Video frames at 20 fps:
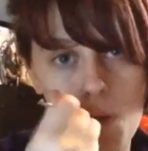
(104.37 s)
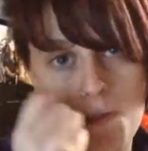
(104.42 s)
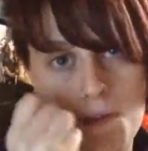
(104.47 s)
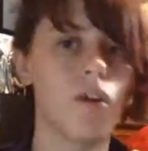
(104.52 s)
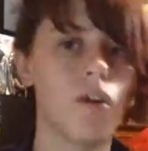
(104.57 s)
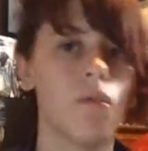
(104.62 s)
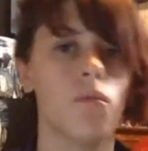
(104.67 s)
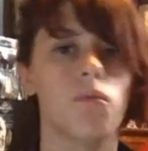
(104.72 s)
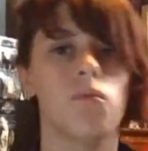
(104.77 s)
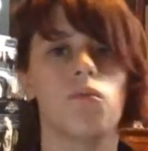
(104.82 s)

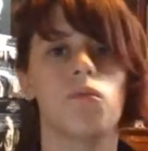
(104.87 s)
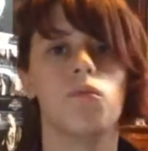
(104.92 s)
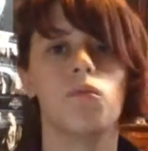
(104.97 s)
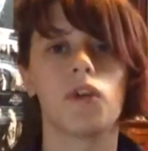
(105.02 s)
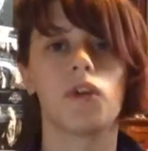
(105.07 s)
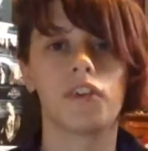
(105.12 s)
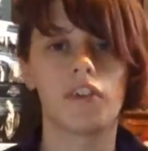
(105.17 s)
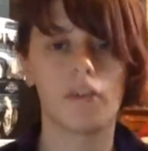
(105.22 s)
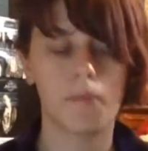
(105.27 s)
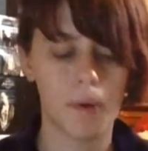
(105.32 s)
So,
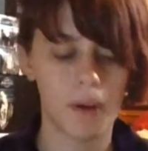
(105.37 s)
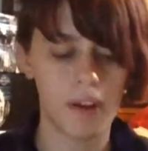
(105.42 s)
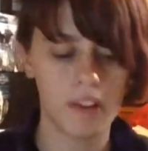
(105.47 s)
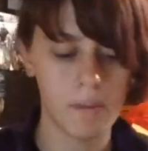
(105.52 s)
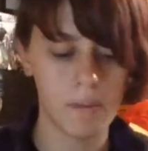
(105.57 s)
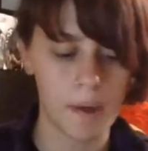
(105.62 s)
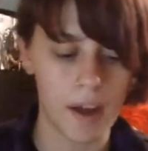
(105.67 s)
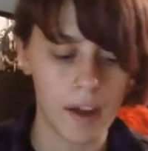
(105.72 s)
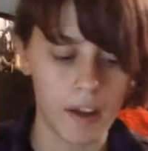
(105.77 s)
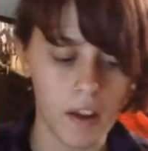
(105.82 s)
what should you put in the
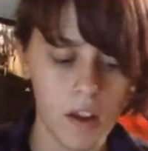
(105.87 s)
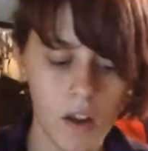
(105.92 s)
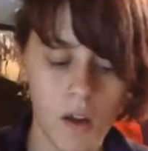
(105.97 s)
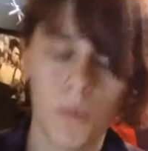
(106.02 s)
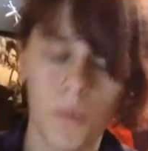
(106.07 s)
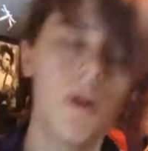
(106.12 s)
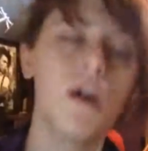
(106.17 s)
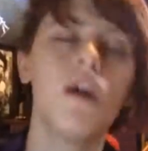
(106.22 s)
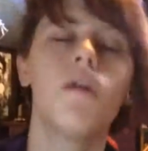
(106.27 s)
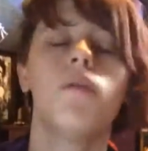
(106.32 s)
bag?
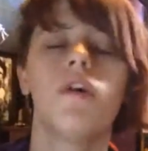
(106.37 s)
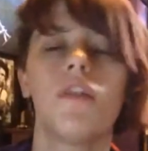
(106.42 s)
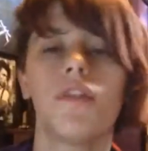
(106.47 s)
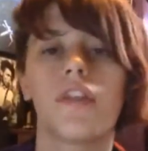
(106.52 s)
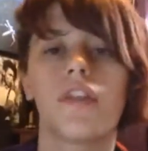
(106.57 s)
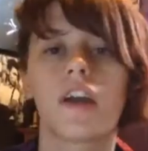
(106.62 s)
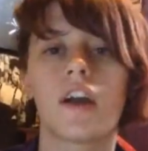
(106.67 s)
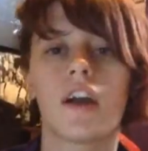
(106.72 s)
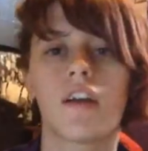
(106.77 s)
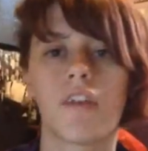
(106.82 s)
Well, one
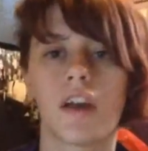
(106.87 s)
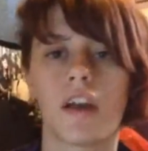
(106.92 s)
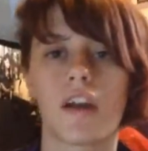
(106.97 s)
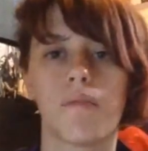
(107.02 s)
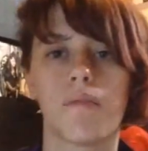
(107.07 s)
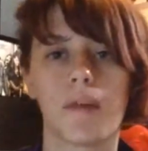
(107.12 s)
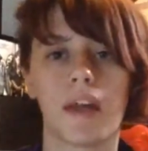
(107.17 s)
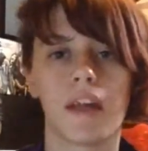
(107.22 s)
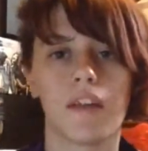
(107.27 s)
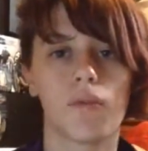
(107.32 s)
thing I
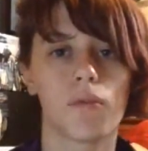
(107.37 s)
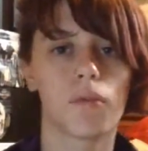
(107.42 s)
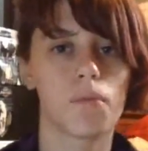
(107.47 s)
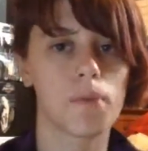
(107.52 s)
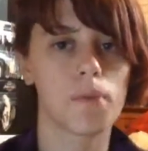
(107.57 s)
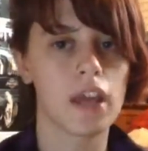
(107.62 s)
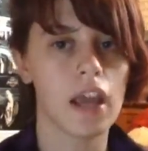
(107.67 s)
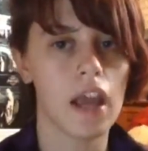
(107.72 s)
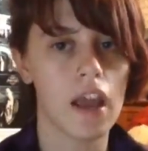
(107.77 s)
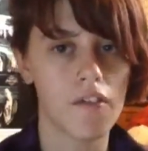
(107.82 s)
recommend would
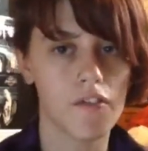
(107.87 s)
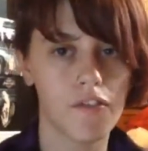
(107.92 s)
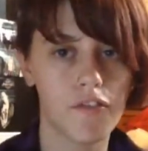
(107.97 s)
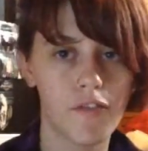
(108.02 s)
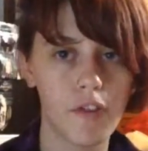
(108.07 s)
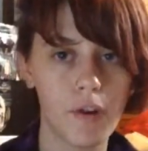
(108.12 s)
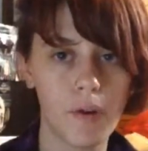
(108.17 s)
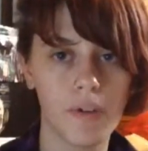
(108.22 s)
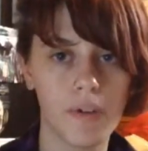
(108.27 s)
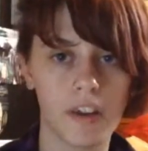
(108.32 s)
be
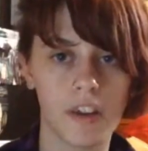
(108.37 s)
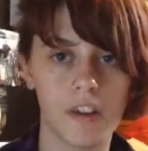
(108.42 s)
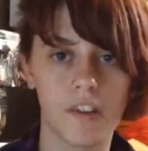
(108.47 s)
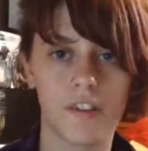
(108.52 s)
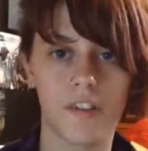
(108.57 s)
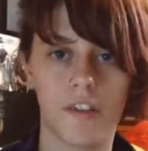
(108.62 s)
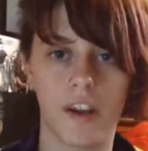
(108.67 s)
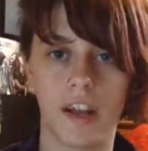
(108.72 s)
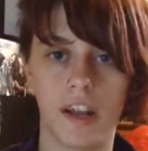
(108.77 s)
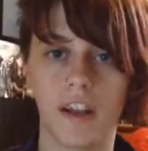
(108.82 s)
food and
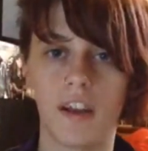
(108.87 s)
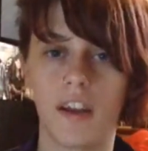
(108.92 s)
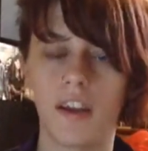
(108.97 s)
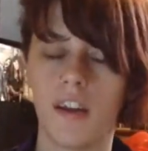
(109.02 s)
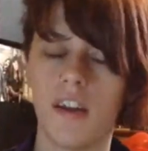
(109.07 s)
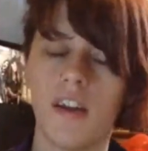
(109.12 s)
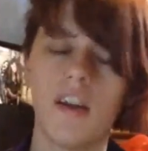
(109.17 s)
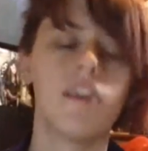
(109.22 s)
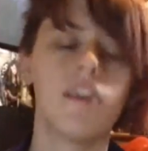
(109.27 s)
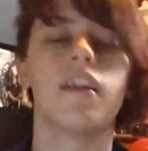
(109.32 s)
drink.
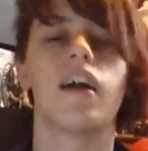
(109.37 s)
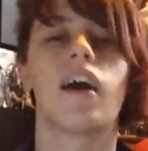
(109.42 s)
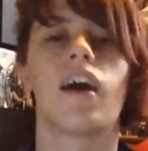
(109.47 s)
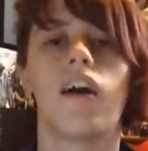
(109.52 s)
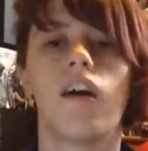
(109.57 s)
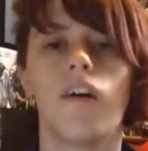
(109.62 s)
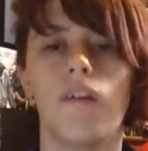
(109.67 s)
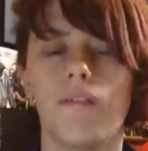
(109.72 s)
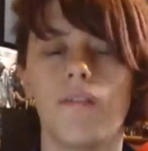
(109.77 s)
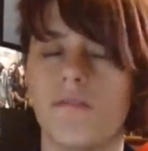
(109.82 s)

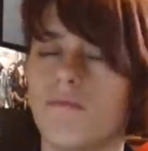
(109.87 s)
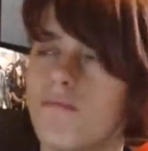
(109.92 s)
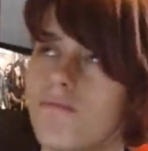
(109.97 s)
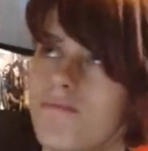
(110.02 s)
Now,